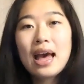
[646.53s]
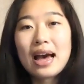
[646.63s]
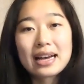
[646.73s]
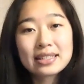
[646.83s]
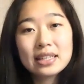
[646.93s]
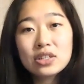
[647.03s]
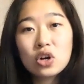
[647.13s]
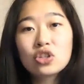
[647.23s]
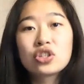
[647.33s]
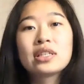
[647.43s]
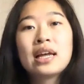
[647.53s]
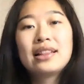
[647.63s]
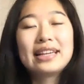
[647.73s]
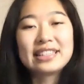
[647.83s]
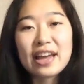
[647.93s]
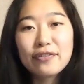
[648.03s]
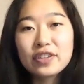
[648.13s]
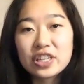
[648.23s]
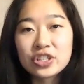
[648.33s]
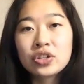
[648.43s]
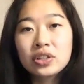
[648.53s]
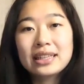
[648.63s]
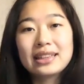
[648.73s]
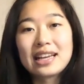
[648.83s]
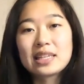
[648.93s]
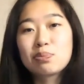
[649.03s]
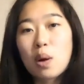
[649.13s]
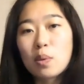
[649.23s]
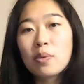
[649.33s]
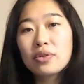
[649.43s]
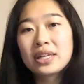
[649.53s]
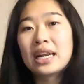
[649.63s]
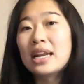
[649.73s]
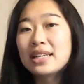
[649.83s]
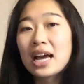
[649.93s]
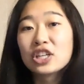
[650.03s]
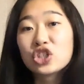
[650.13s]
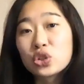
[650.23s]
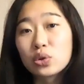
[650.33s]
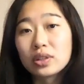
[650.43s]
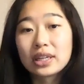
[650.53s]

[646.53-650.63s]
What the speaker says: Accidents are just definitionally less probable than an intentional leak.